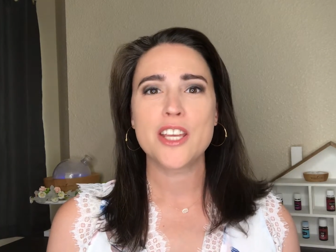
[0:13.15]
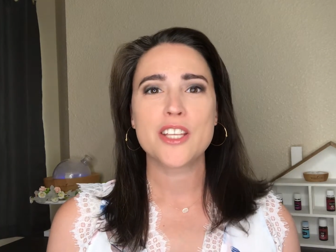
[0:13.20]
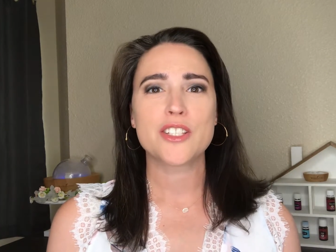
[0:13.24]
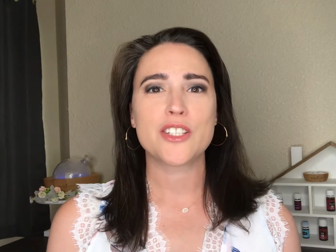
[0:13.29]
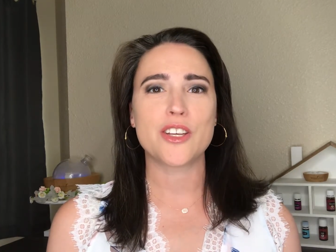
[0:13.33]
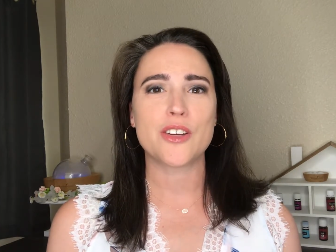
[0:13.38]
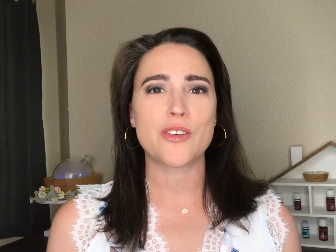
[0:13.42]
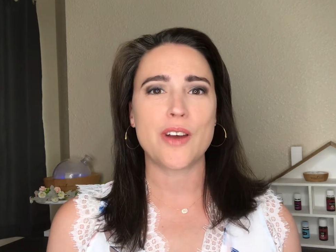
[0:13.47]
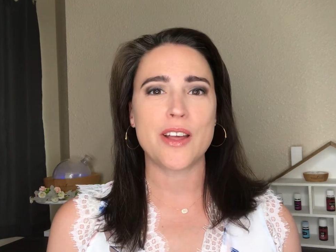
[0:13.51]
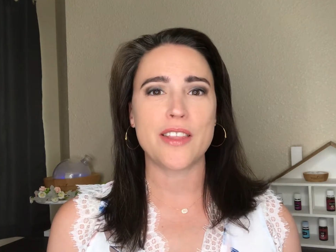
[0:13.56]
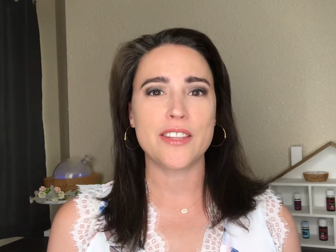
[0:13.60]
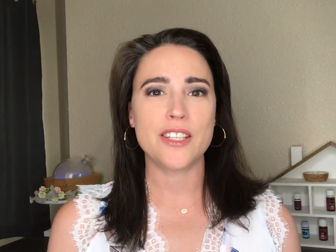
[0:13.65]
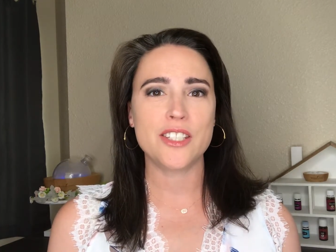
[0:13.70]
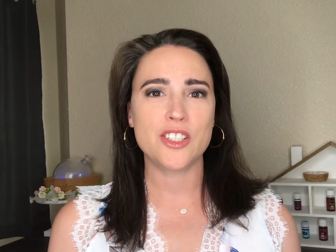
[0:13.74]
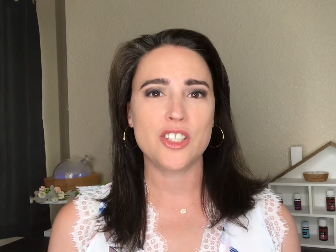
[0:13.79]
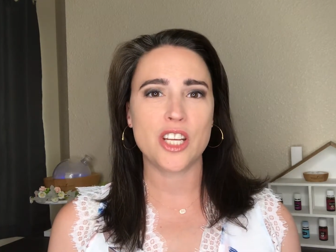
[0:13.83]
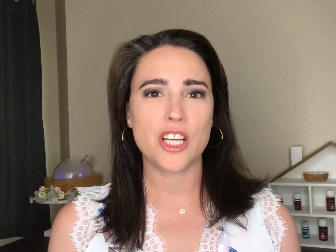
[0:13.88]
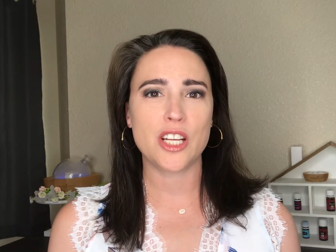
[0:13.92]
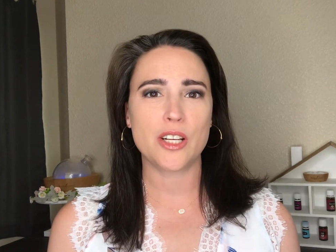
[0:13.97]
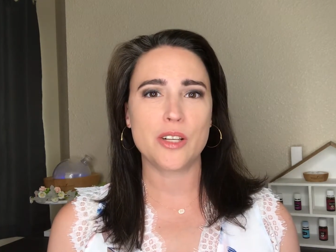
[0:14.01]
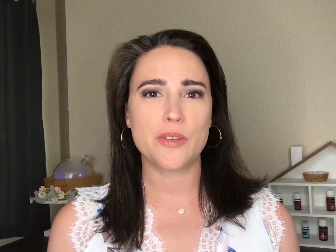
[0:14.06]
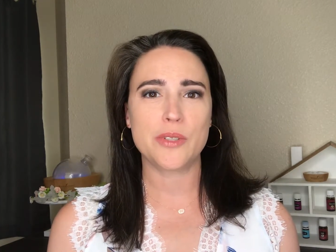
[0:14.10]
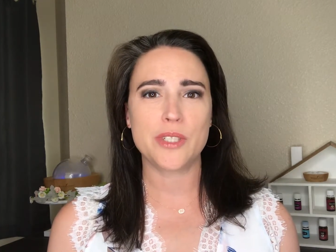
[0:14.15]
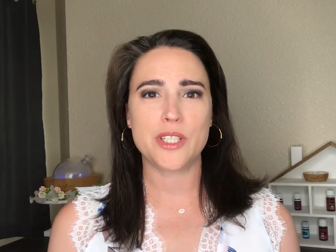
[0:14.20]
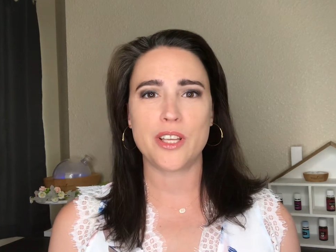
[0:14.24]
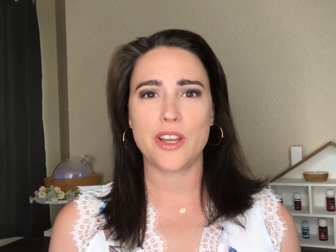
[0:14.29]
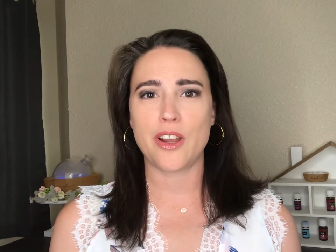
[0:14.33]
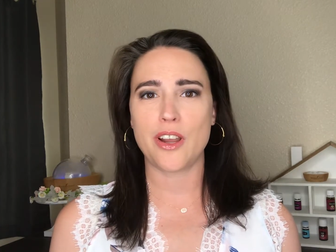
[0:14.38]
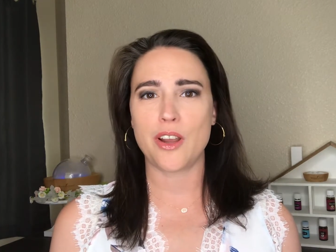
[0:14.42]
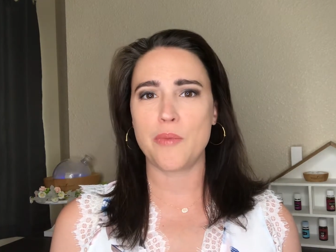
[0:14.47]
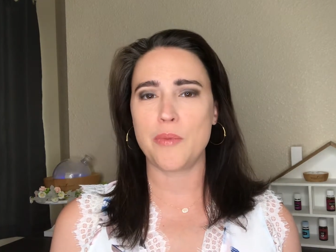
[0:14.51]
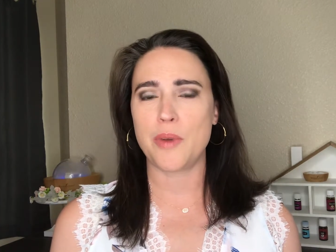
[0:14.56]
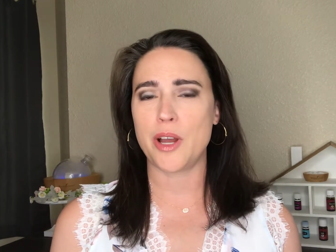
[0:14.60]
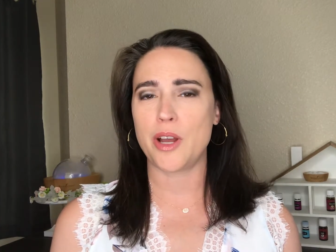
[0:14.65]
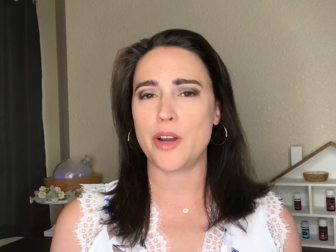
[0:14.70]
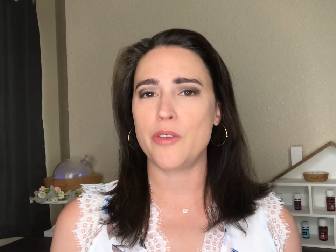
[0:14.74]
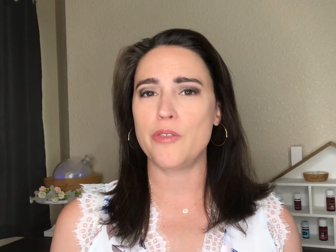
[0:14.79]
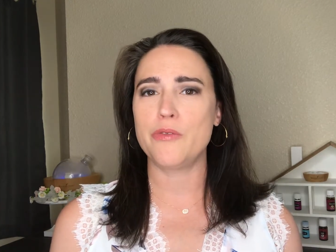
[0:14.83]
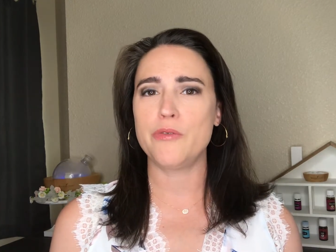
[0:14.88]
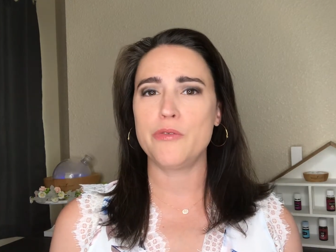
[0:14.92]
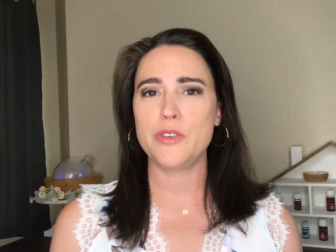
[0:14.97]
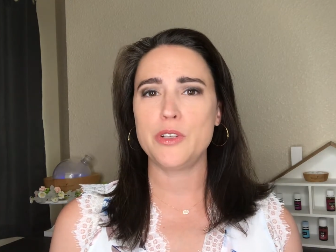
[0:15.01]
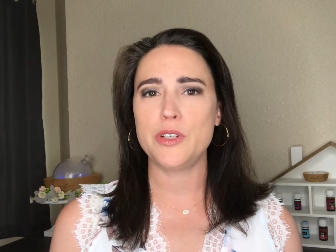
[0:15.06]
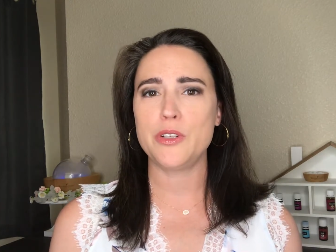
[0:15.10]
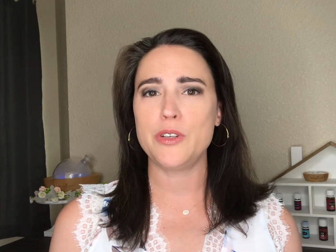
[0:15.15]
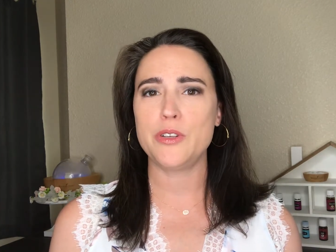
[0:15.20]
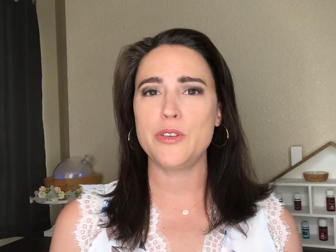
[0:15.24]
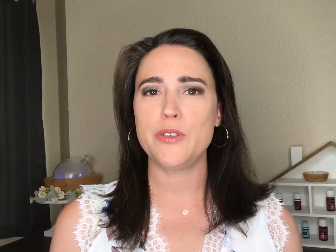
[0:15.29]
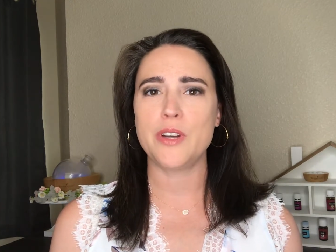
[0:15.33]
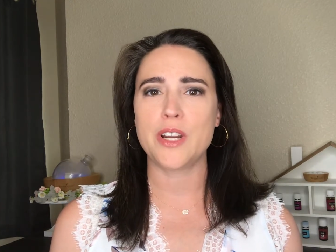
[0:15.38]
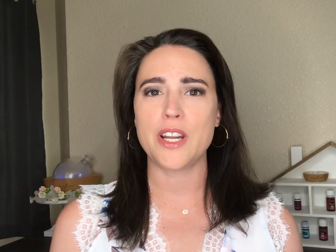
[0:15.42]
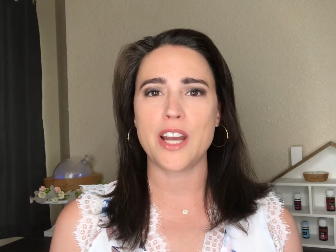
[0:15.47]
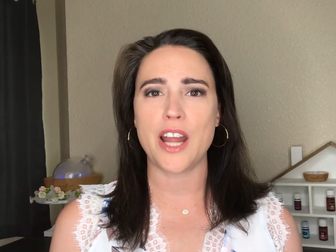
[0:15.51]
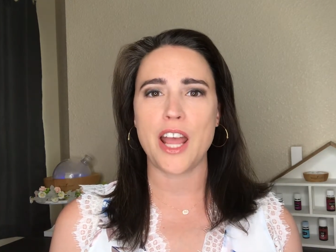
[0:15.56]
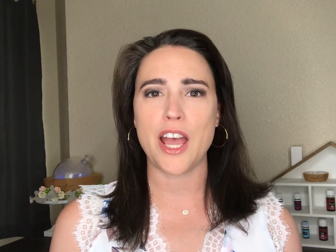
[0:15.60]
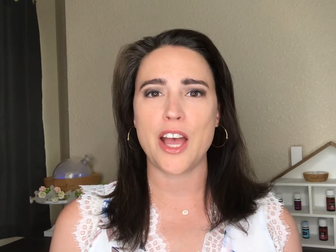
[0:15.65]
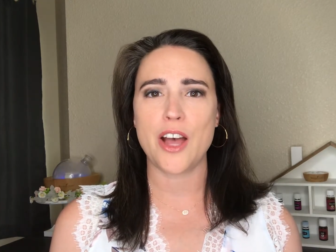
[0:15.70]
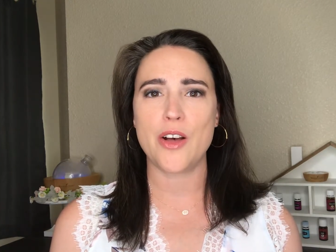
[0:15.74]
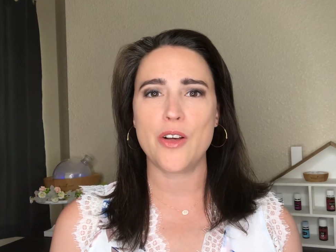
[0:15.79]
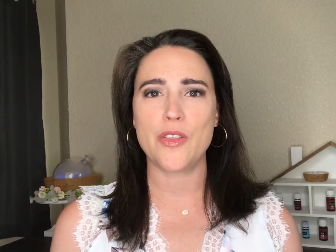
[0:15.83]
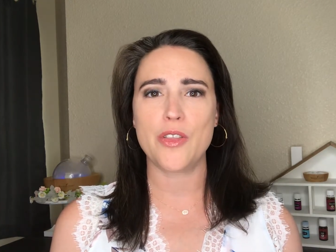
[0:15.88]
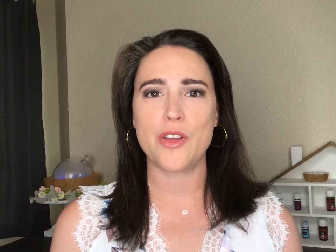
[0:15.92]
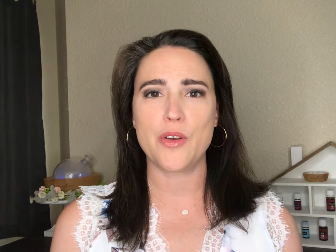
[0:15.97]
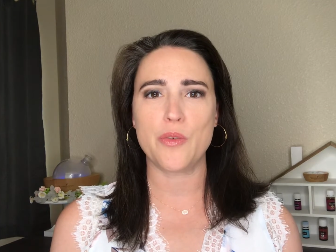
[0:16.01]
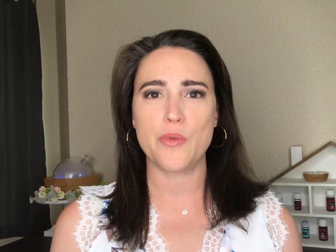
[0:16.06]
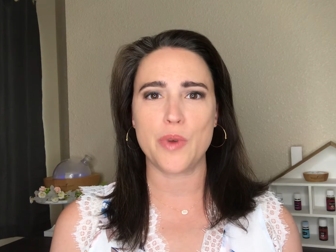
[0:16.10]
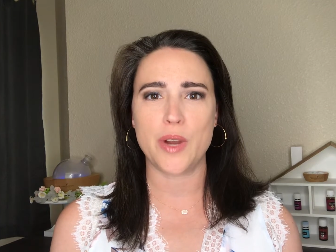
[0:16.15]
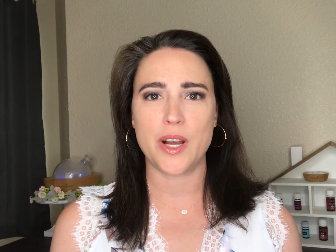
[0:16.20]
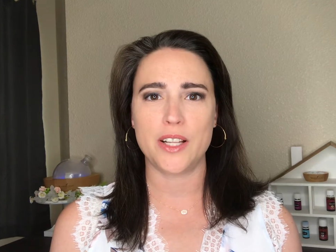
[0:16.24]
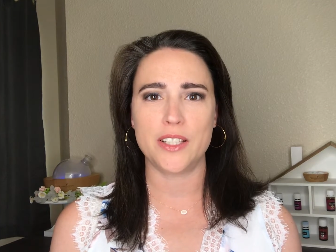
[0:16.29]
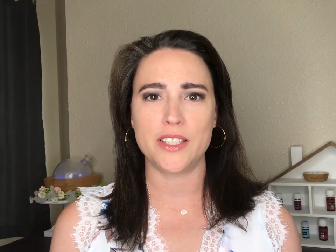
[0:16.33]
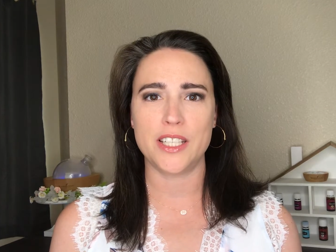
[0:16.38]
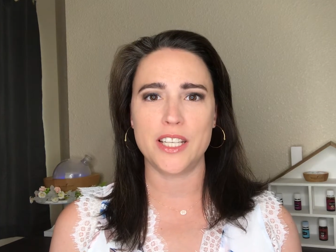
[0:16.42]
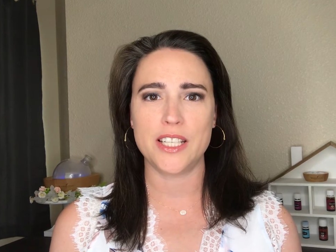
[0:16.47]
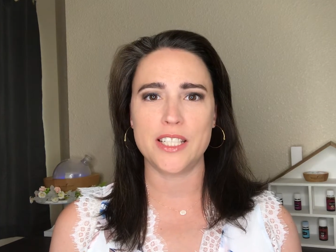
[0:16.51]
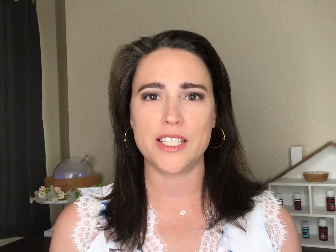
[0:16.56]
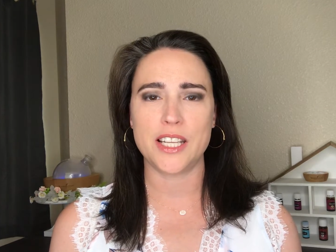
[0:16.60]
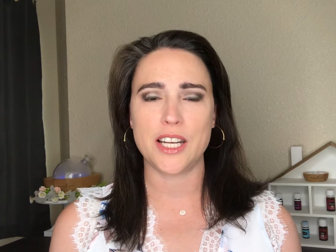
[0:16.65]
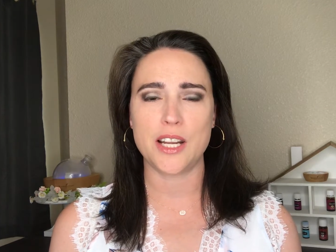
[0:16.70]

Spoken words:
So on this channel we talk about food and health and wellness,